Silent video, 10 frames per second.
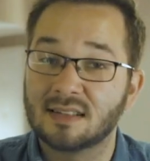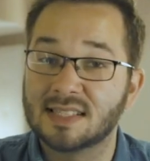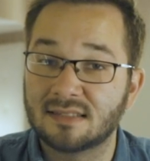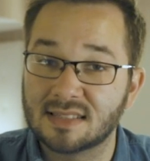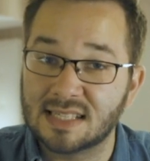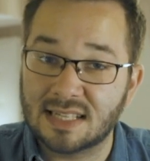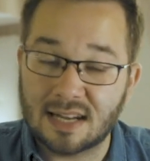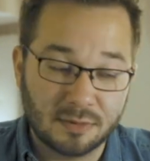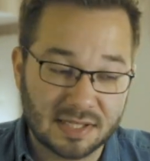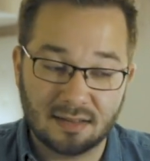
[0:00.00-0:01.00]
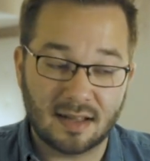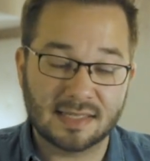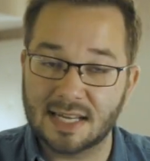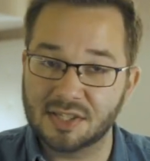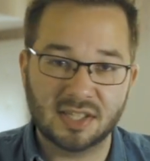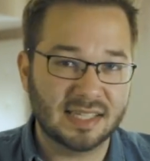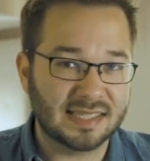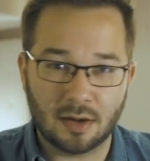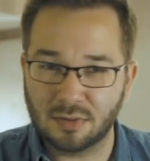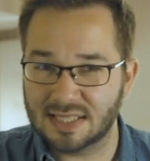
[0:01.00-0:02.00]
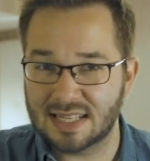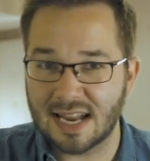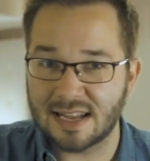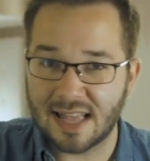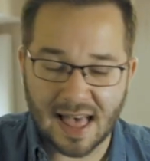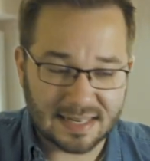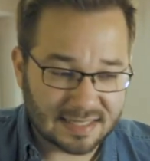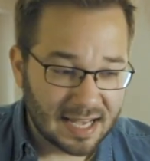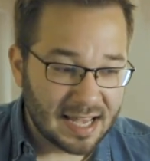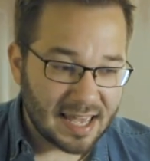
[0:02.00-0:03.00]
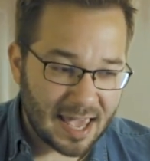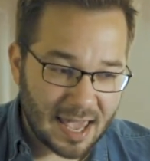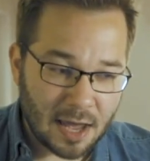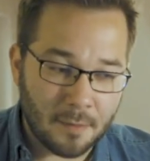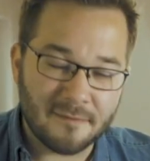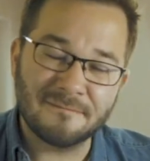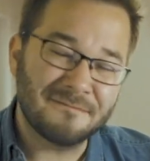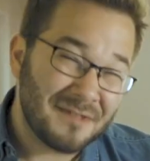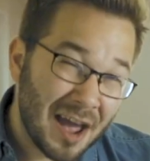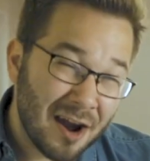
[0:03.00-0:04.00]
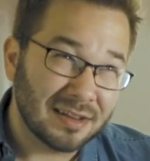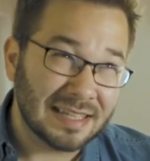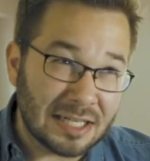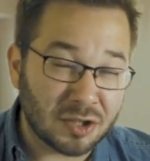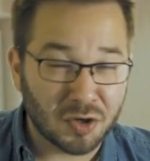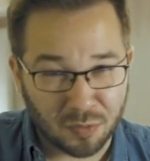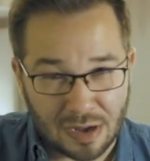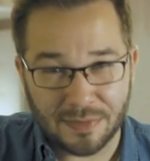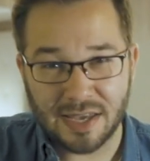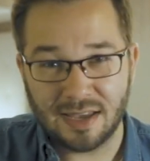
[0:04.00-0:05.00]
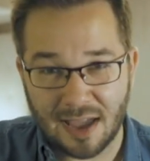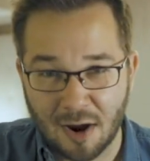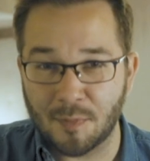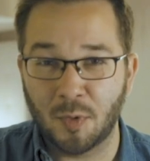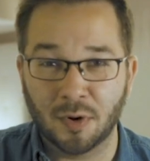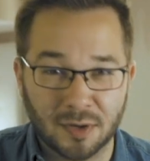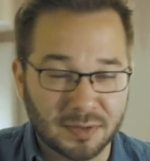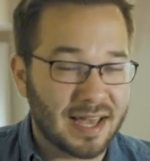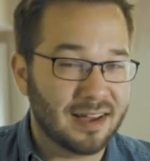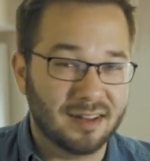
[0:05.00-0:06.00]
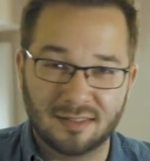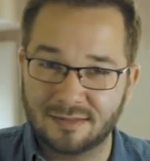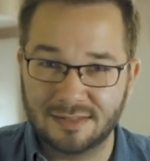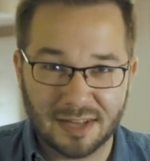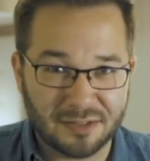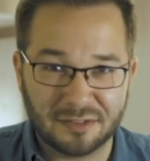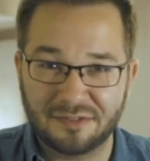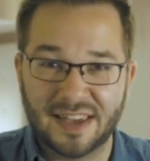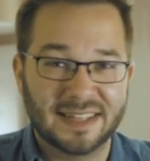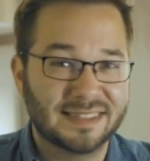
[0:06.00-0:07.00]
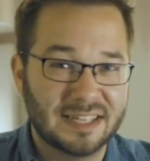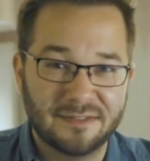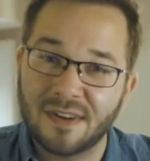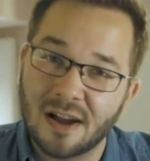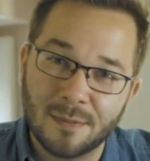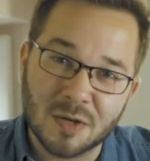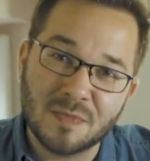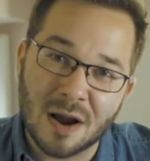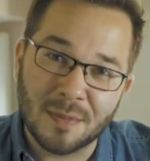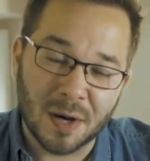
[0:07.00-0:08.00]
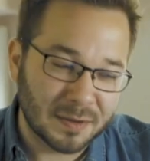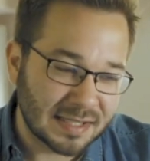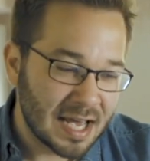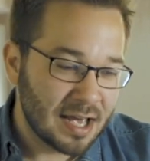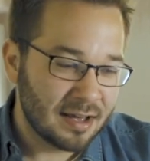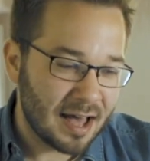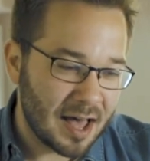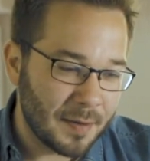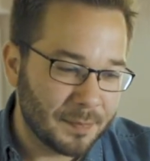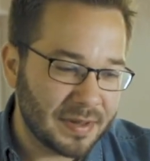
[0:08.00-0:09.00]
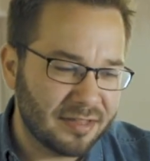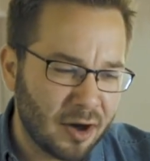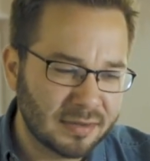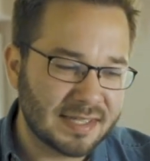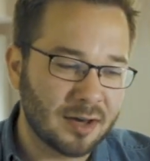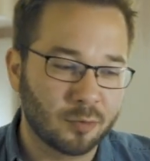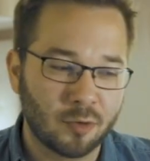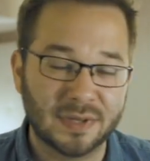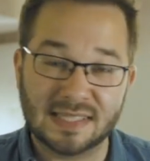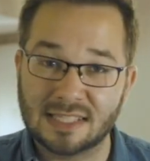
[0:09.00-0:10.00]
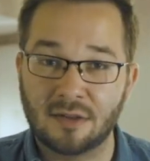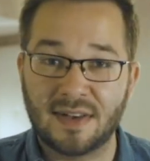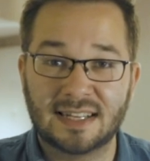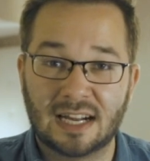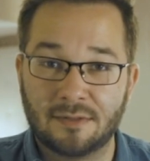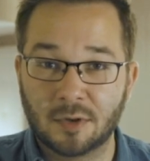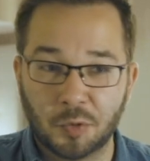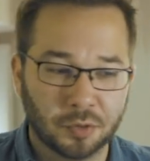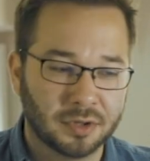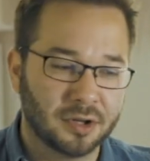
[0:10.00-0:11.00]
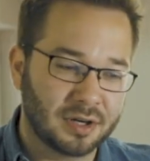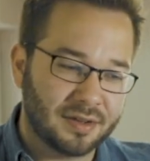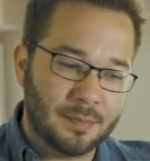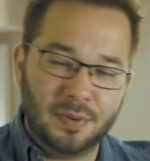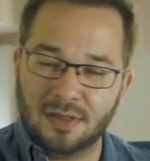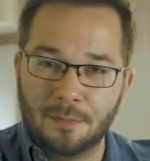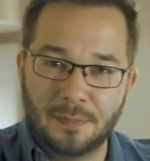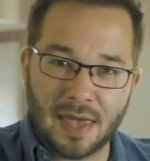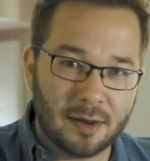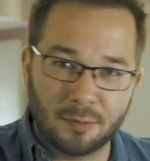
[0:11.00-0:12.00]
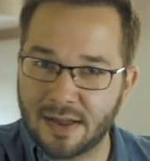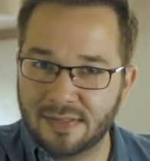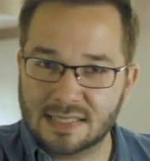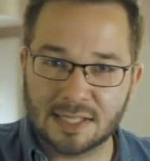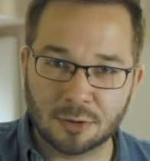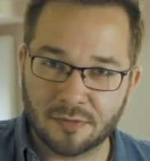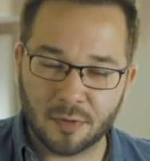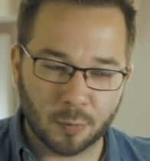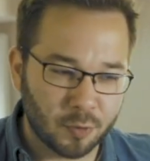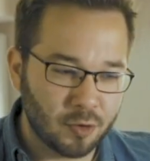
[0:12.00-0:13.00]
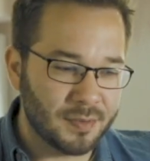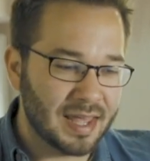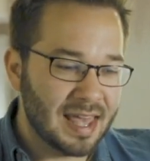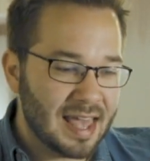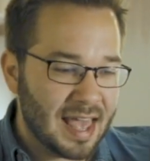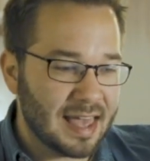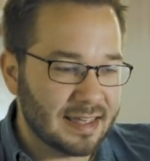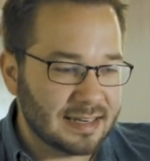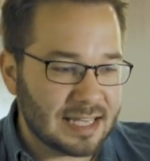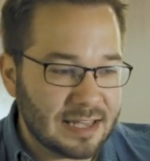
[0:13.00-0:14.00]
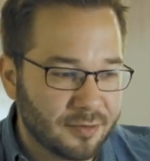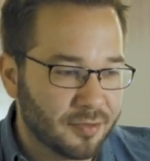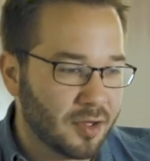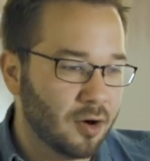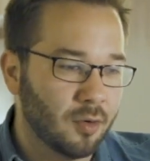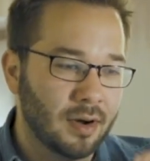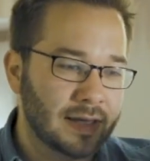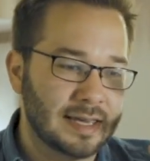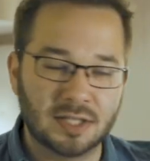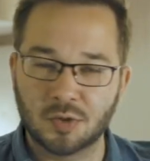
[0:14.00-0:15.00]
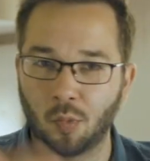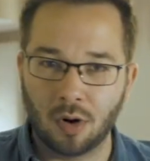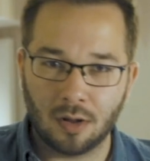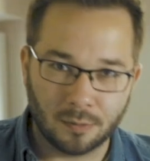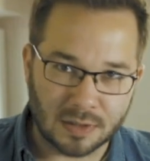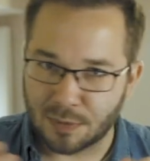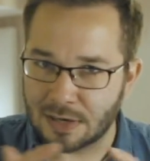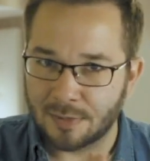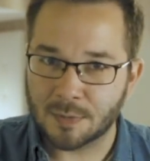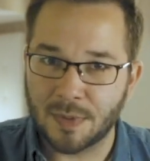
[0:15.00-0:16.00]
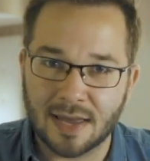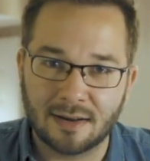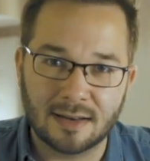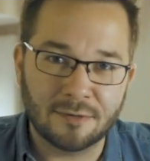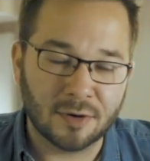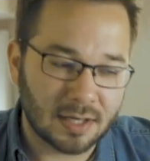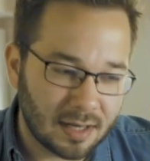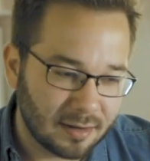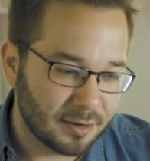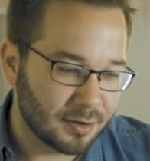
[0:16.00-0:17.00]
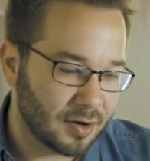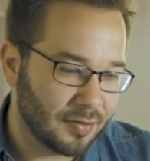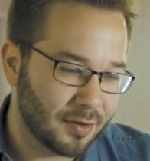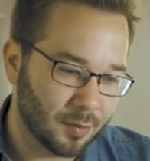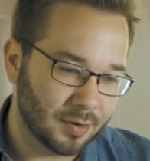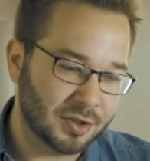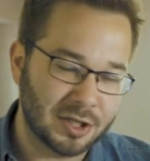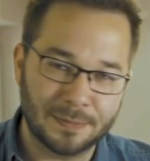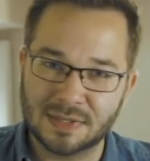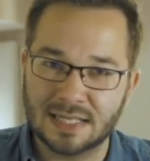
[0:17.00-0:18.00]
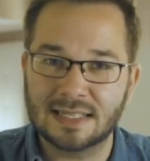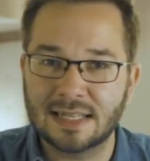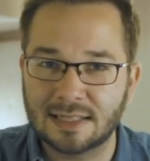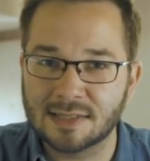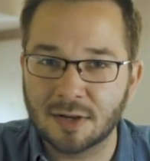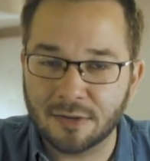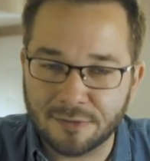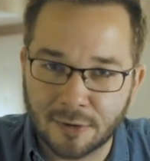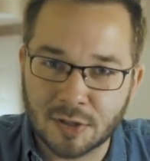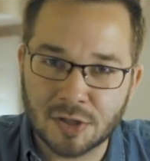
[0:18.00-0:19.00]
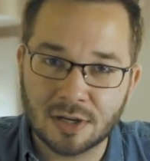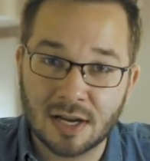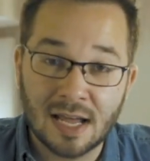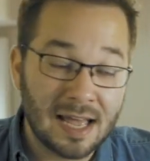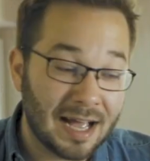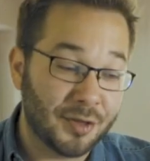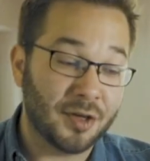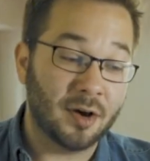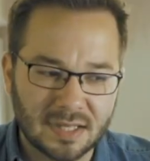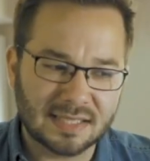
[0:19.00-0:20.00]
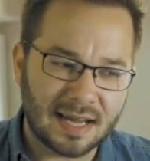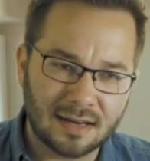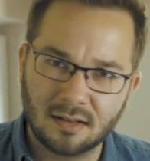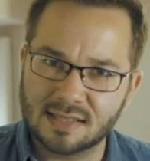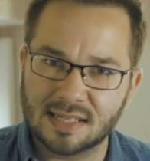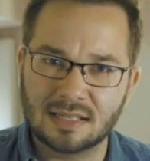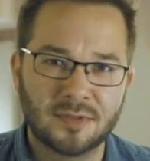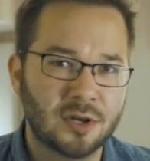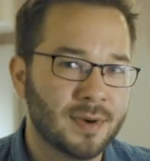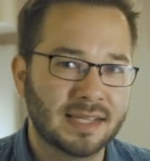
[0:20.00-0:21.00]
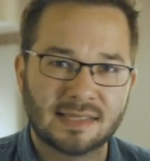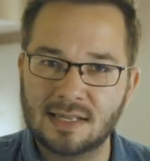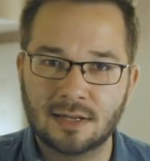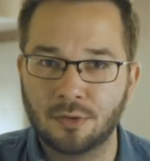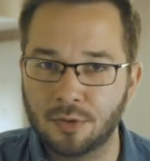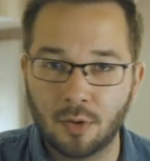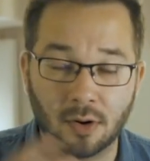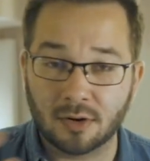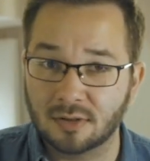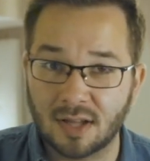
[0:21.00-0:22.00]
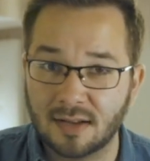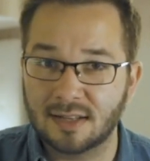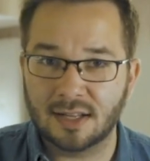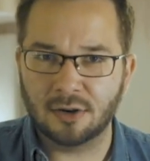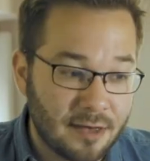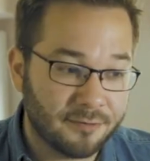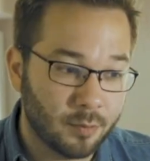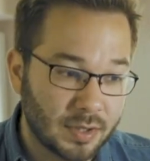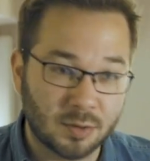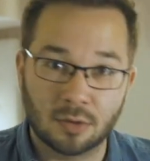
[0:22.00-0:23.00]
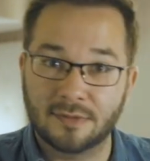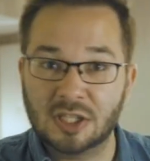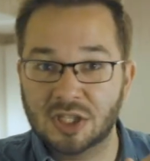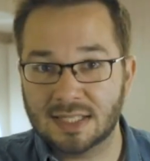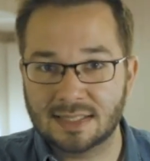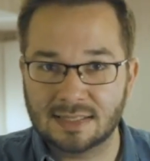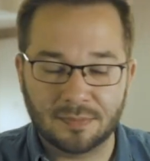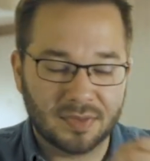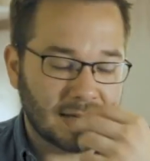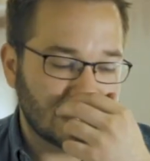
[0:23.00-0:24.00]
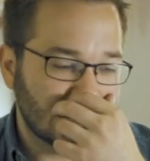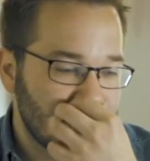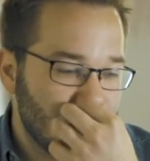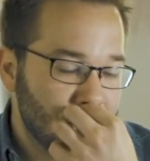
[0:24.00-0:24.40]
I'll set the scene. I was in Los Angeles. I was staying at a fairly crummy airport hotel, nothing fancy, very much bare bones, but the hotel room itself had kind of a cool look. They put the bed right in the center of the room, and even though each wall was pretty much painted a different color and there were chips and dings in all the furniture, I thought this kind of looks like something you might see in New York or London if we sort of adjusted some things.